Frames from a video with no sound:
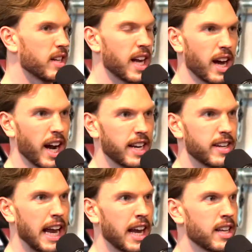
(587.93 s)
Yeah, I
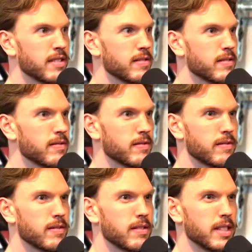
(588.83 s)
can't
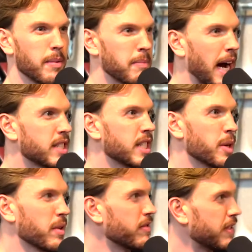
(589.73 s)
imagine
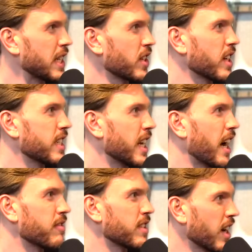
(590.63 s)
it would feel good to
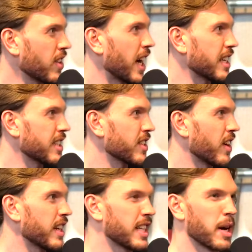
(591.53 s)
have sunglasses
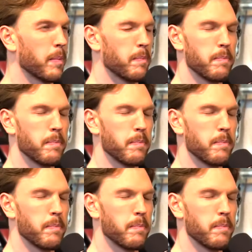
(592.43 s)
on and then a